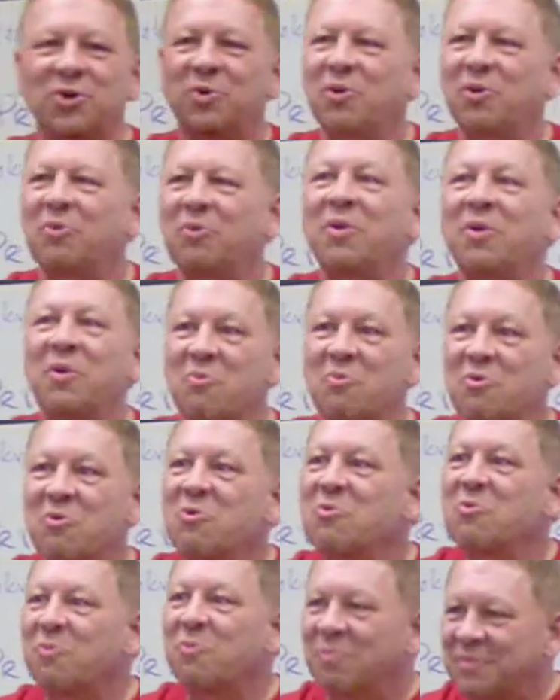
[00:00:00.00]
or 3
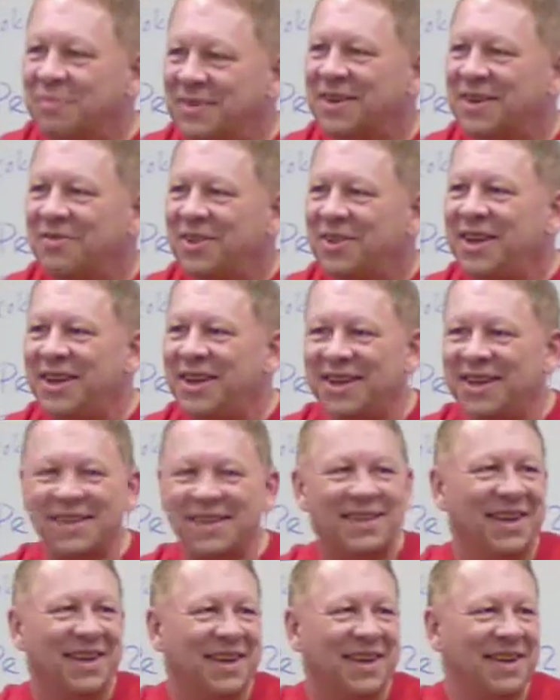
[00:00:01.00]
rooms of these,
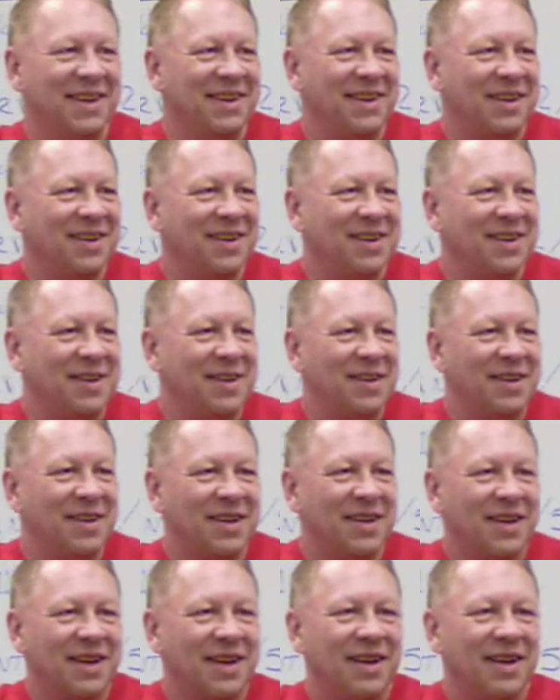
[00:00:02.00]

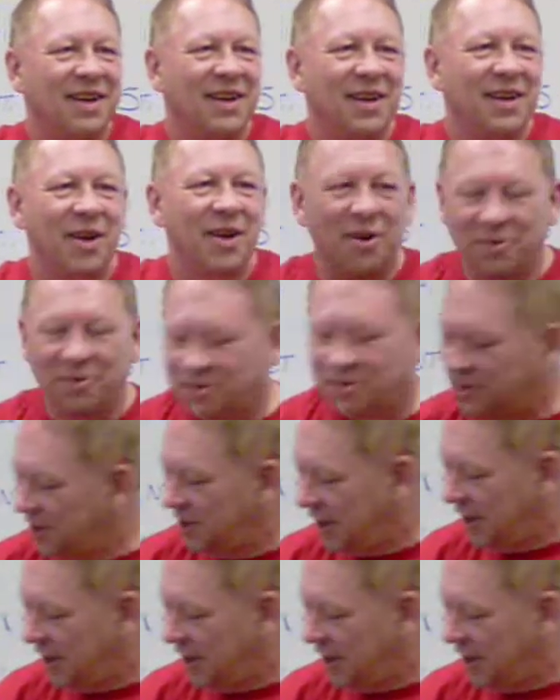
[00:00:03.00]
to get